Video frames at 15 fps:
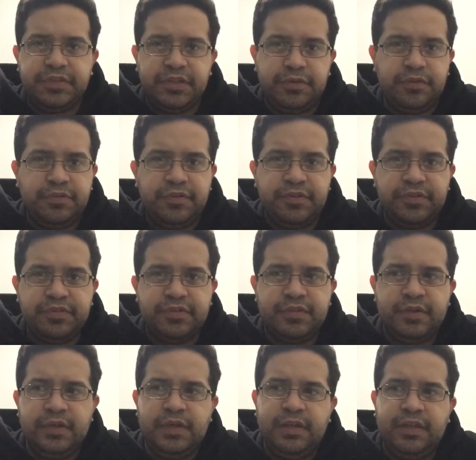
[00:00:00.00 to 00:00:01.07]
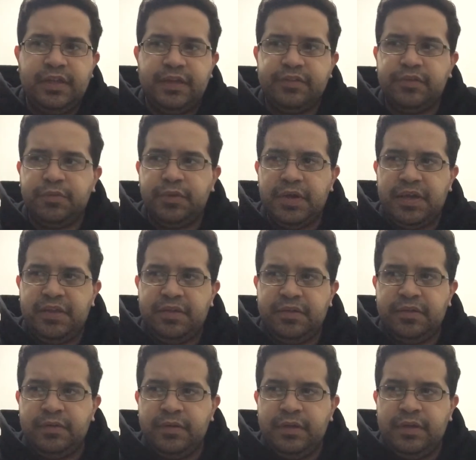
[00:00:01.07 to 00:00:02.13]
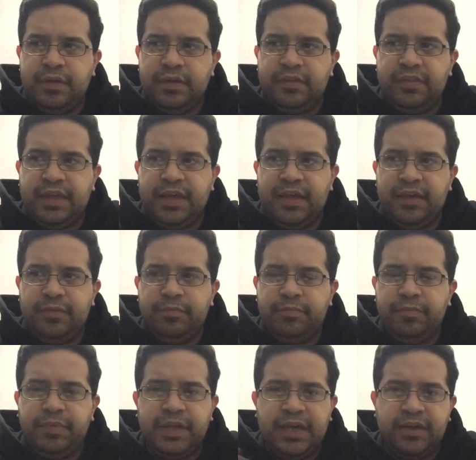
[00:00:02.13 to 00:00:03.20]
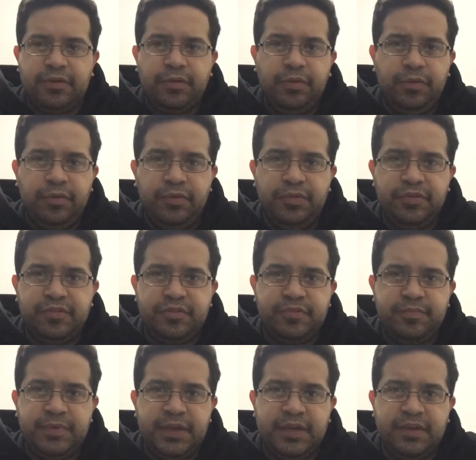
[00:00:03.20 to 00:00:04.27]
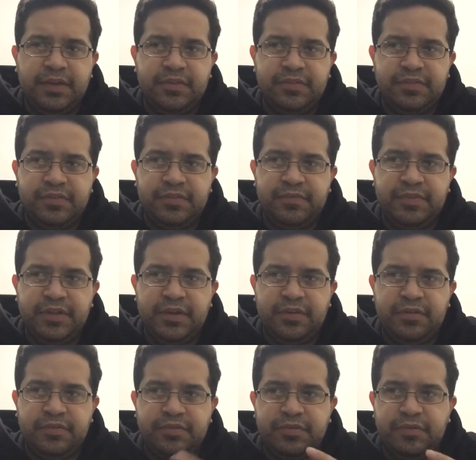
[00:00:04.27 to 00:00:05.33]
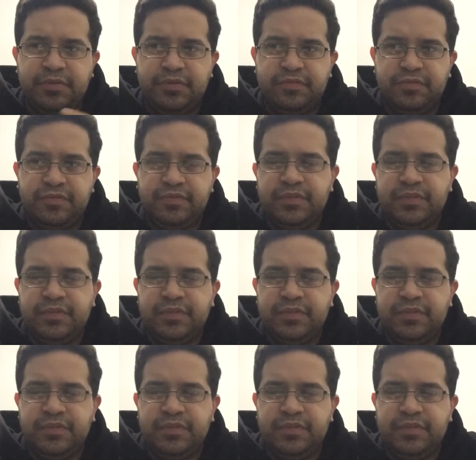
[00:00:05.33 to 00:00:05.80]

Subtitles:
of the universe, like the way that black holes, because of their sort of